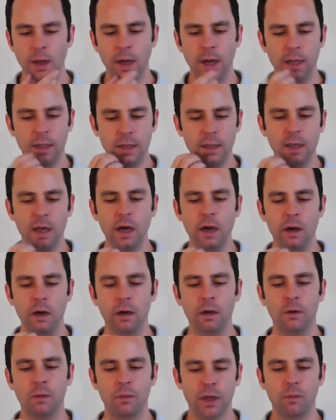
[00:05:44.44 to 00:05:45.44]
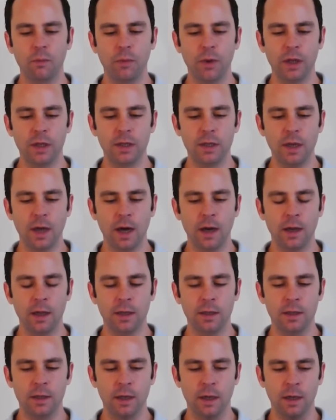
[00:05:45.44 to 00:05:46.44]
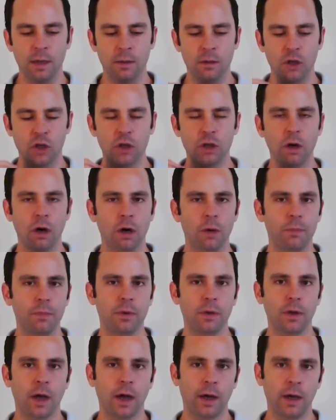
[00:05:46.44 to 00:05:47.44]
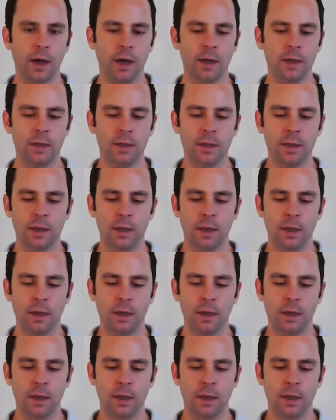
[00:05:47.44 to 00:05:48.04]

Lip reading: It's there, but it's not as sharp, I guess.